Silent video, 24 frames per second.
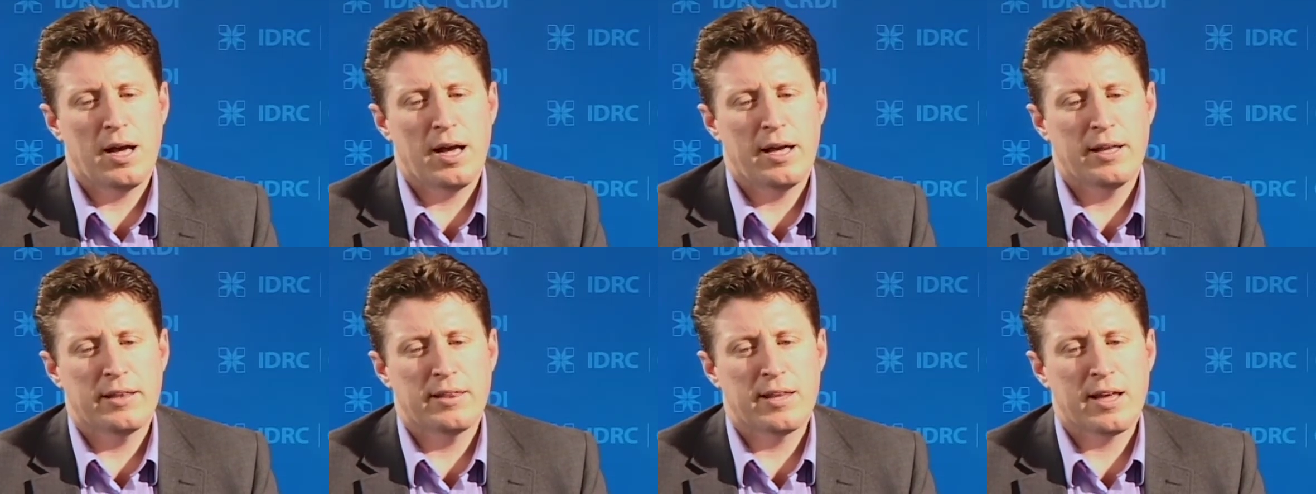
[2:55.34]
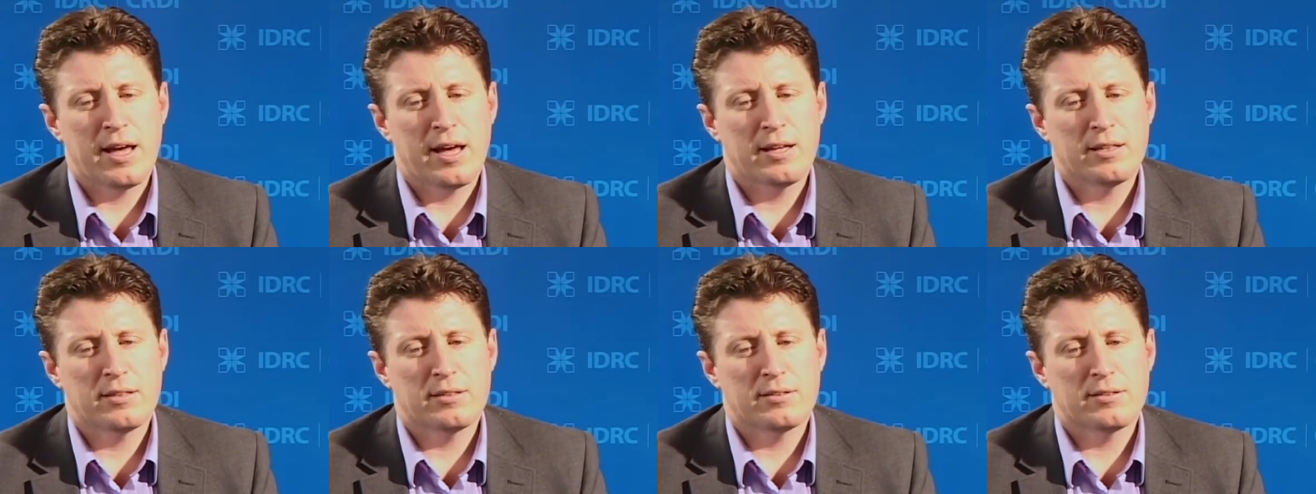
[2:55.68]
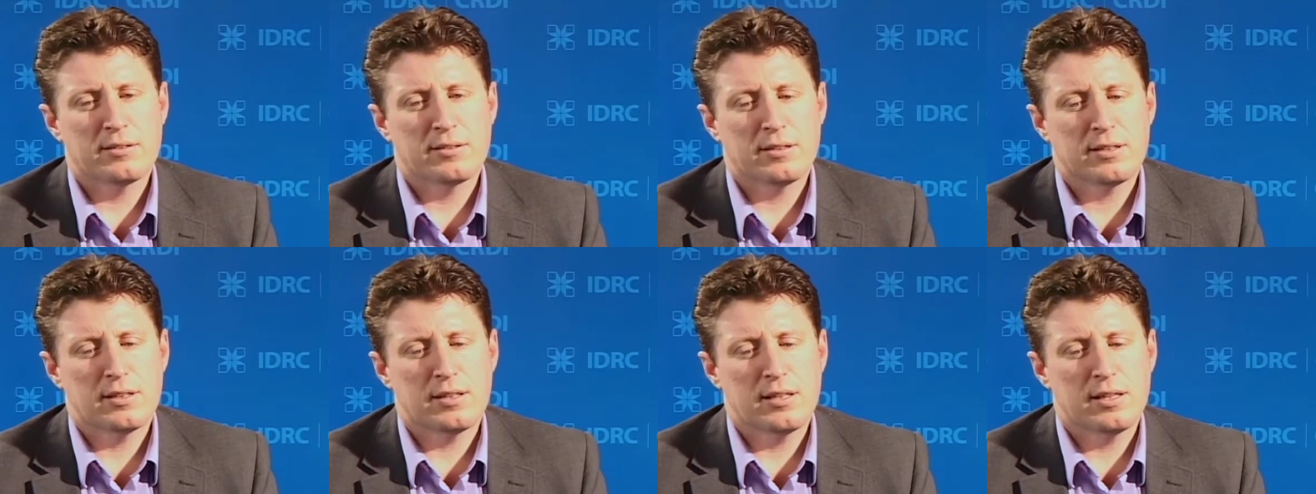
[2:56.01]
And that
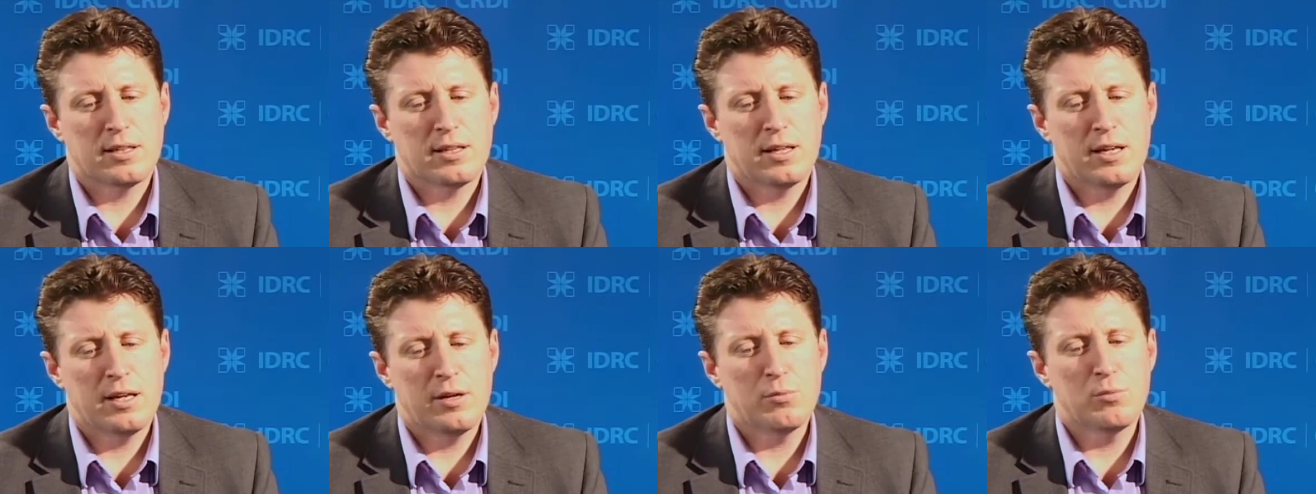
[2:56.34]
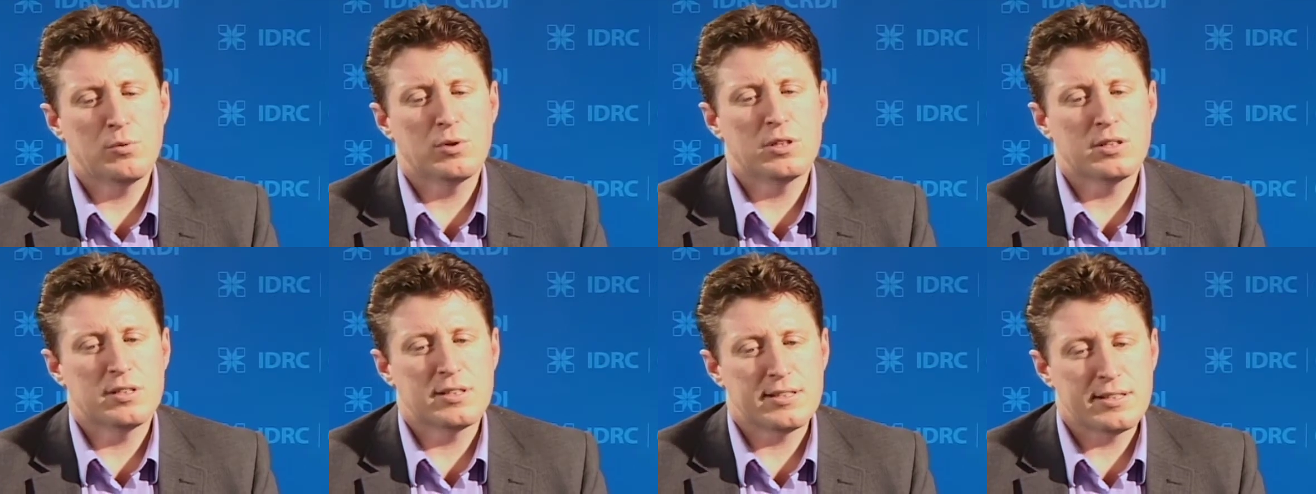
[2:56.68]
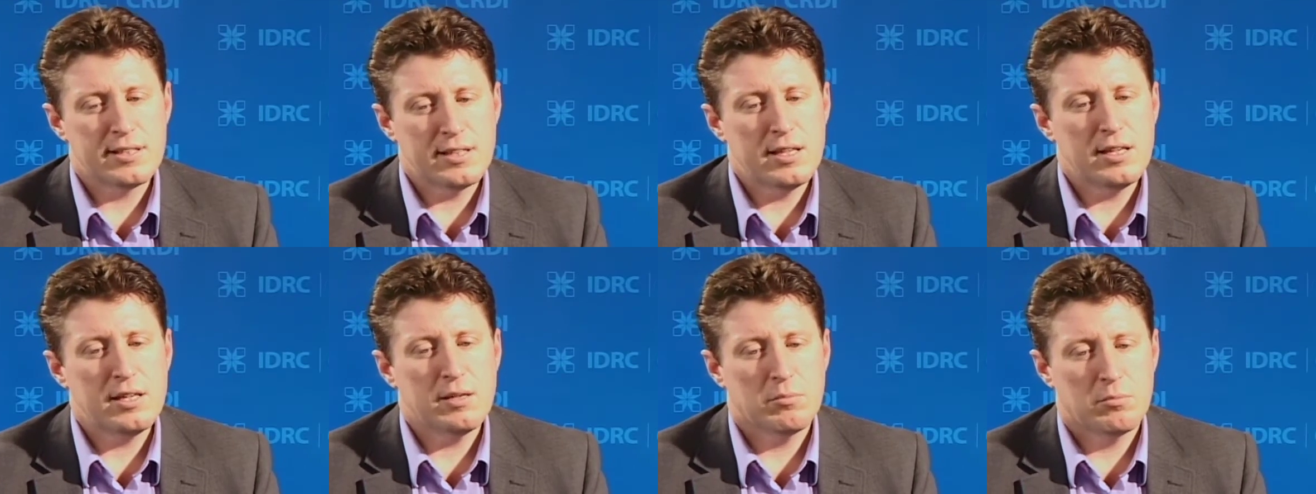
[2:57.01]
it would
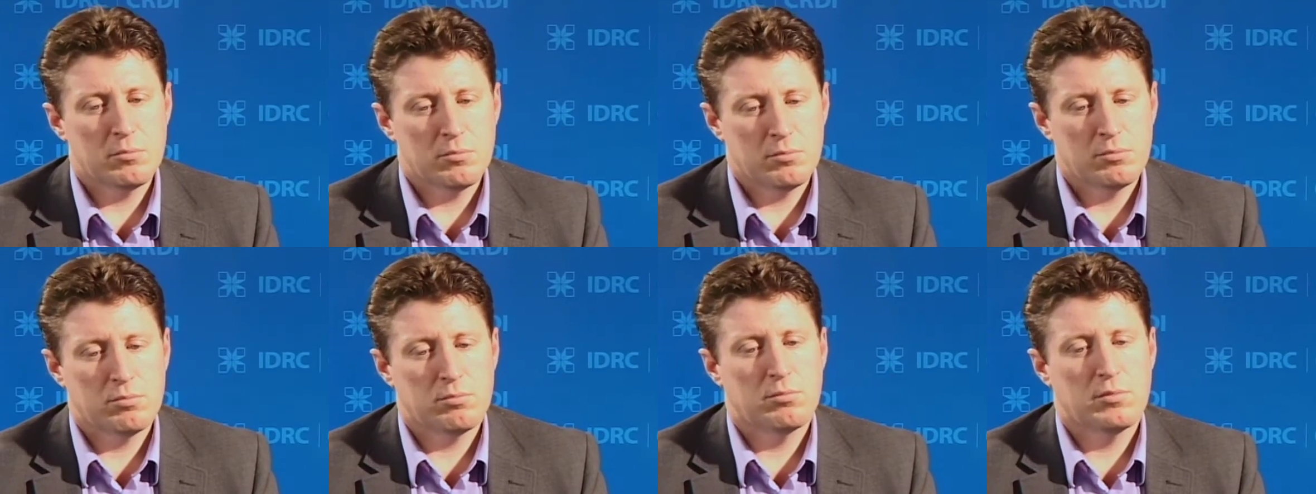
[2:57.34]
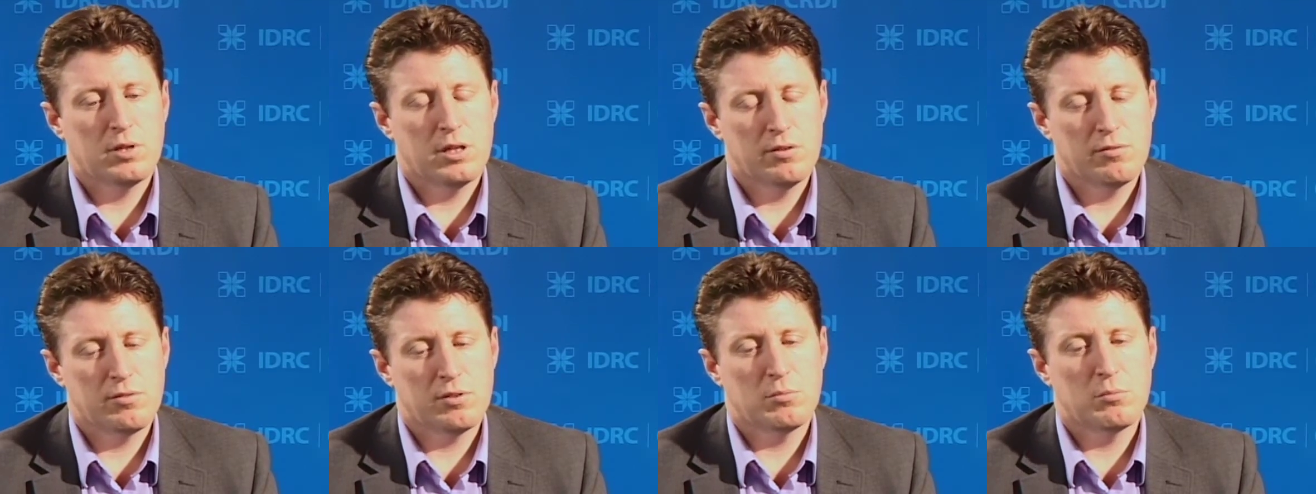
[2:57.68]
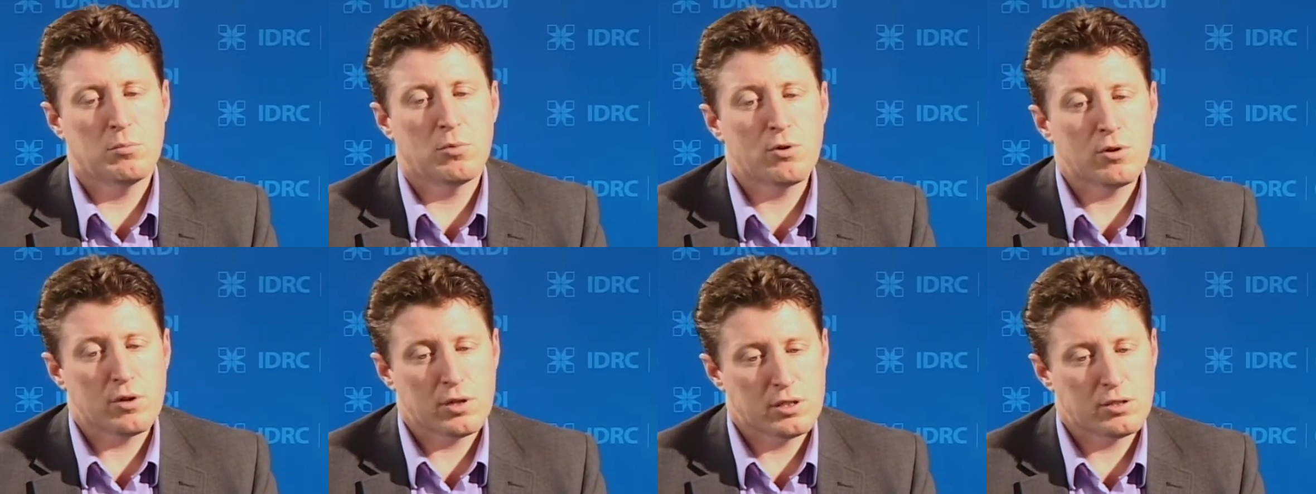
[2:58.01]
seem, even
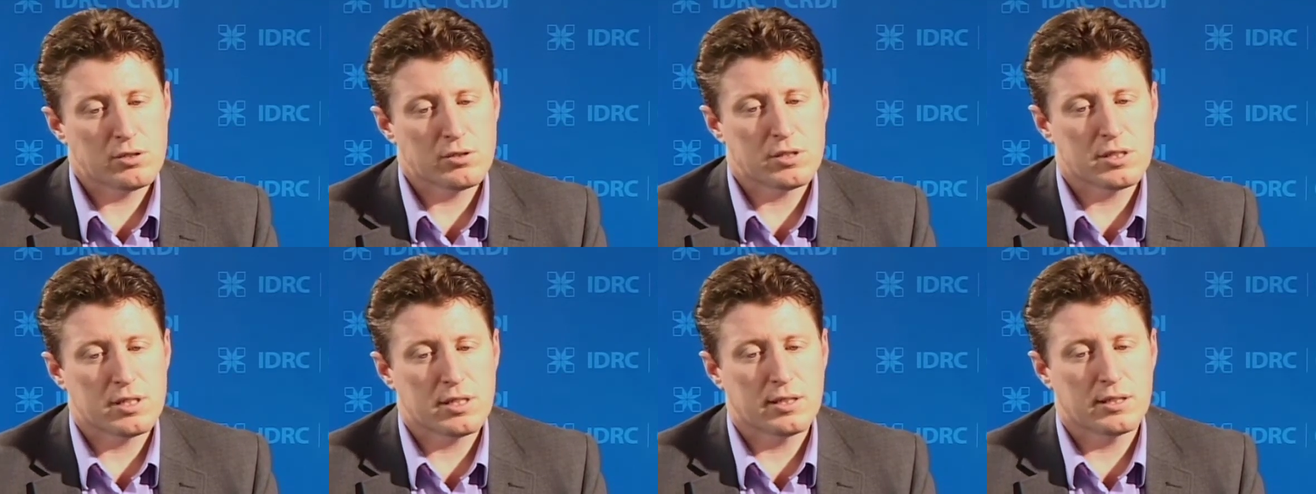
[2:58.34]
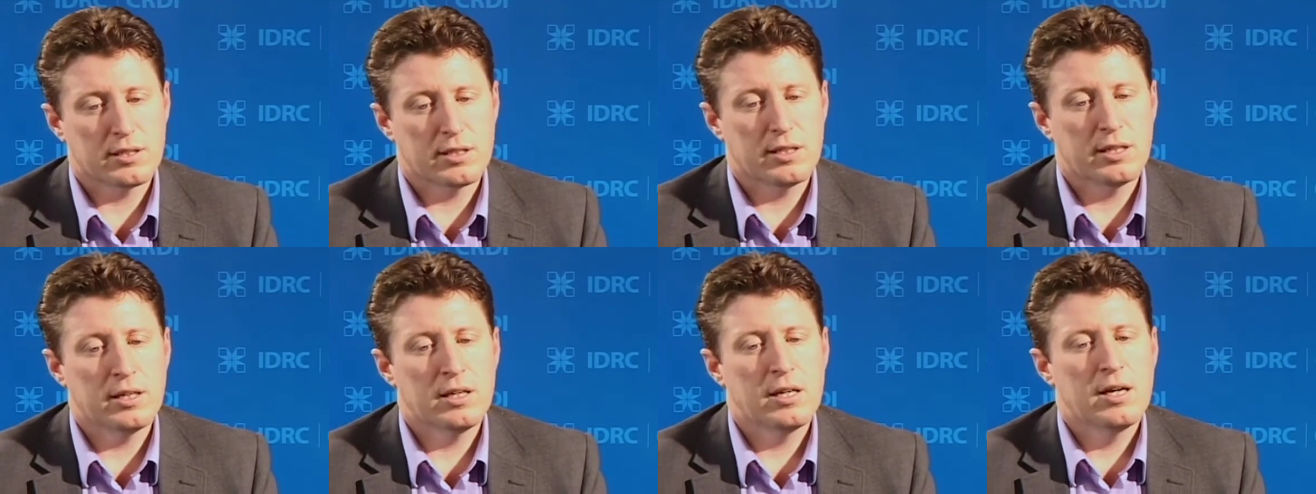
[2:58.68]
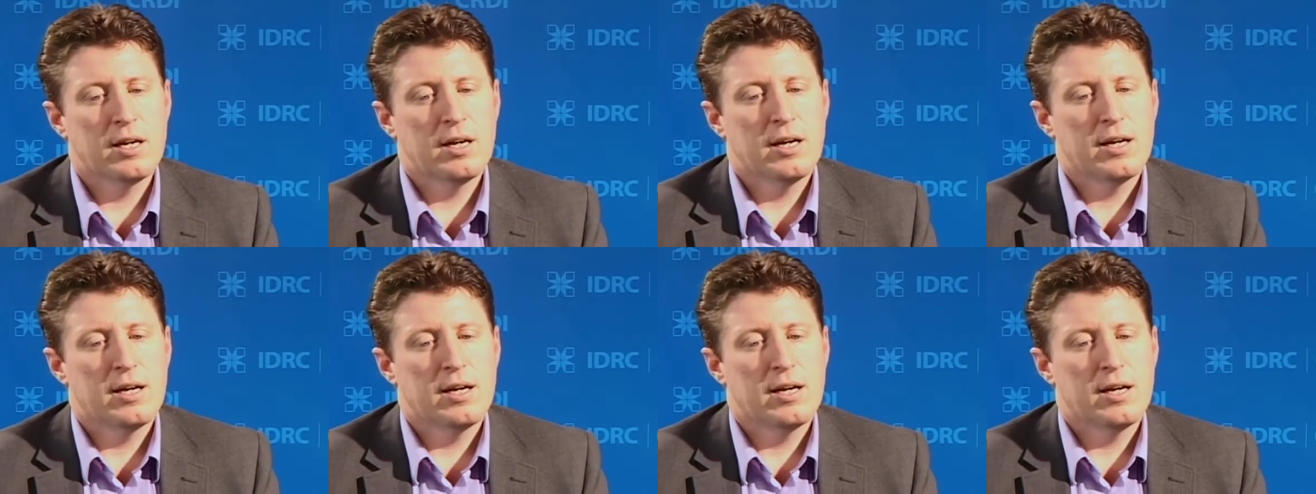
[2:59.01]
more interestingly,